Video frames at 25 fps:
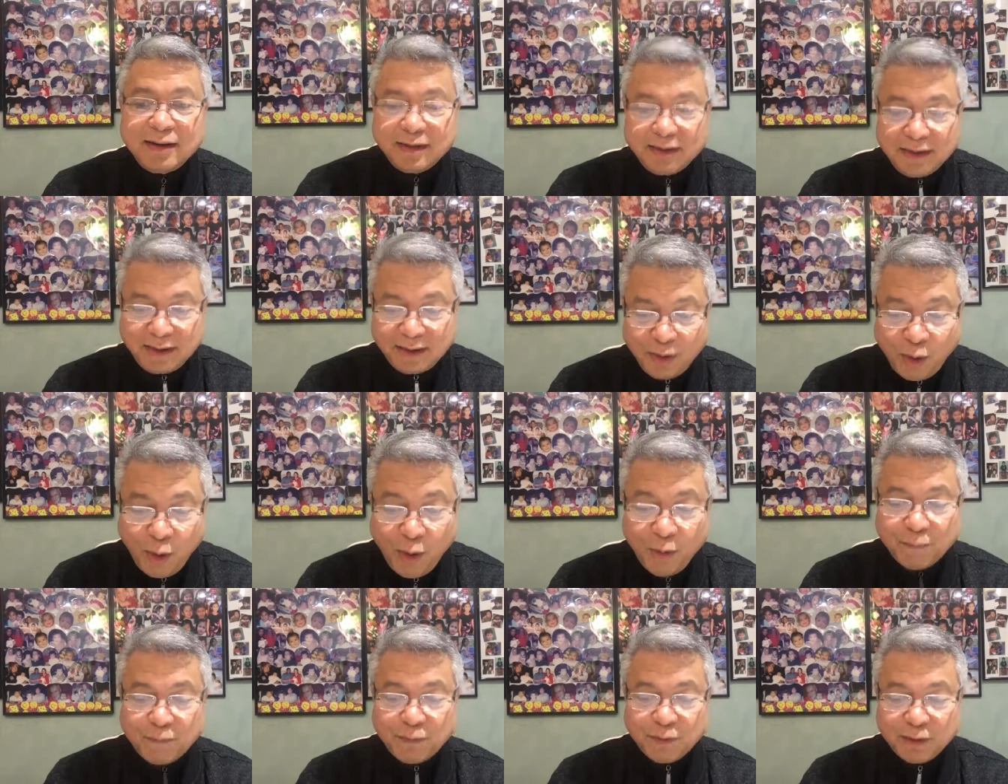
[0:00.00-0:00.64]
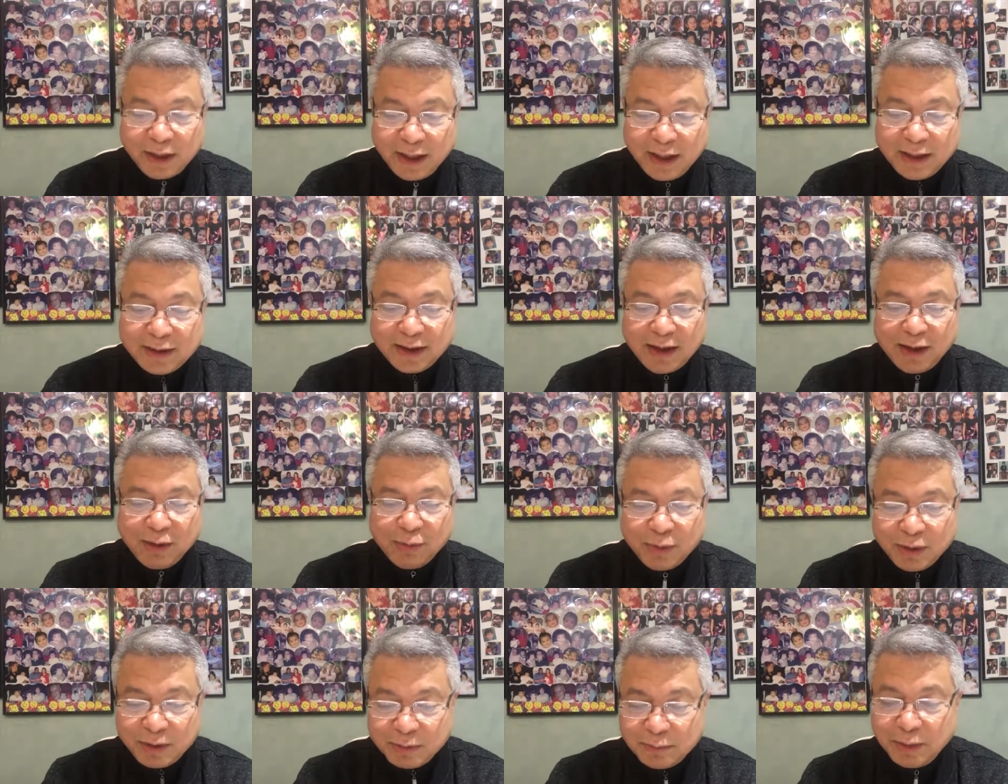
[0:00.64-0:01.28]
hopefully they
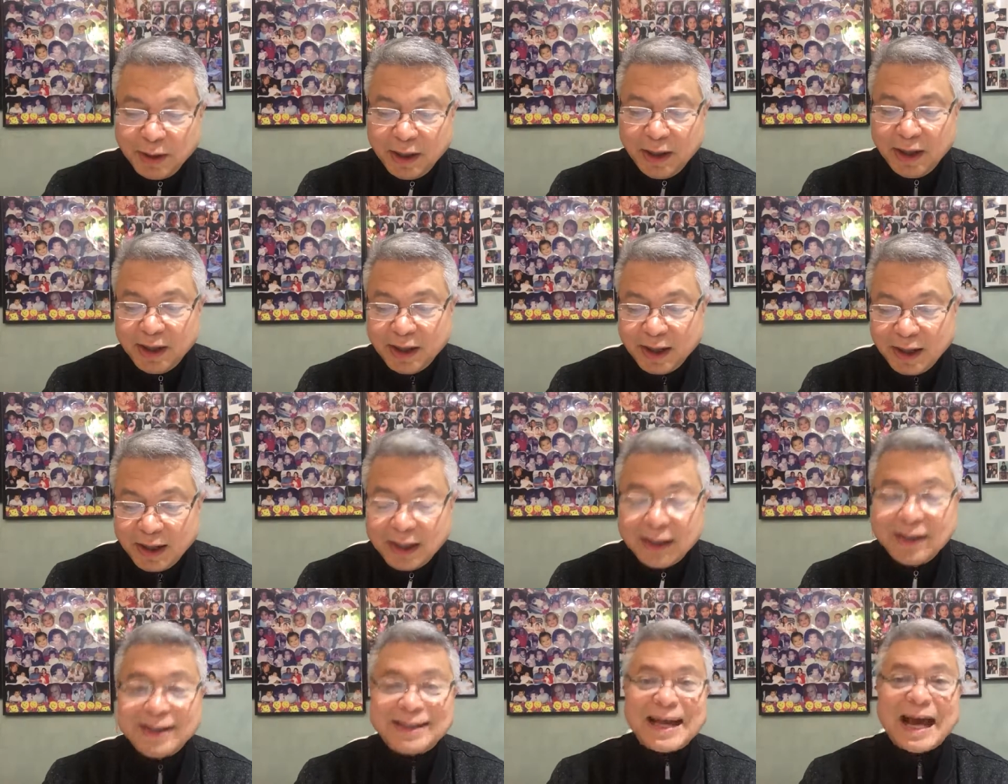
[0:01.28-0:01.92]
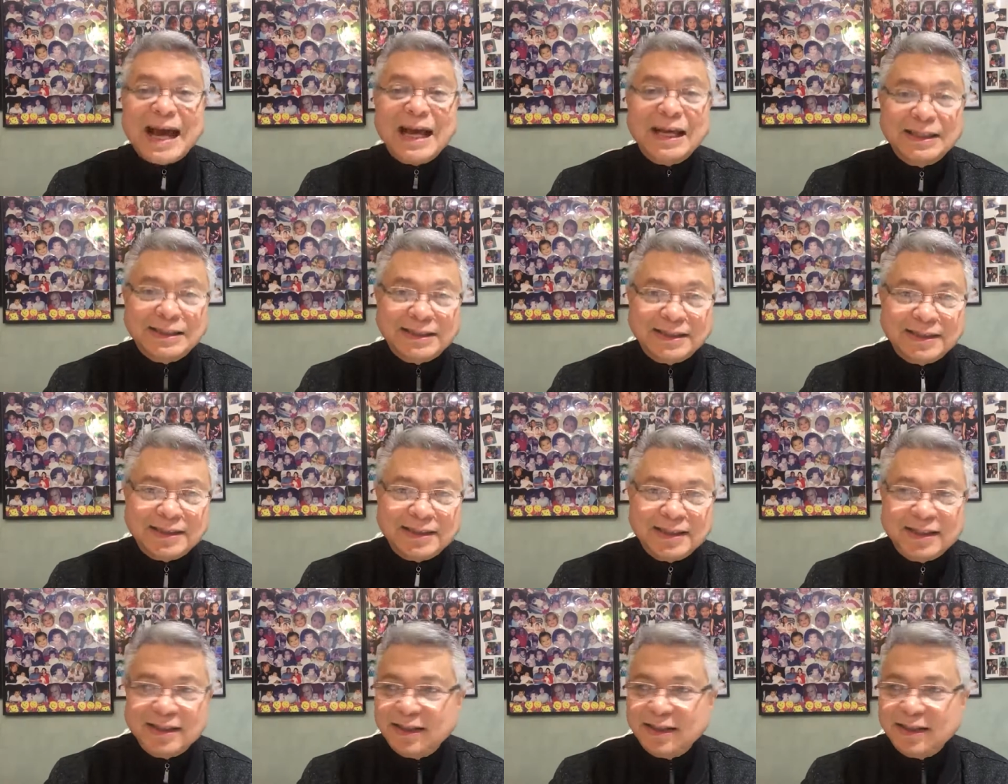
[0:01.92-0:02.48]
will be enticed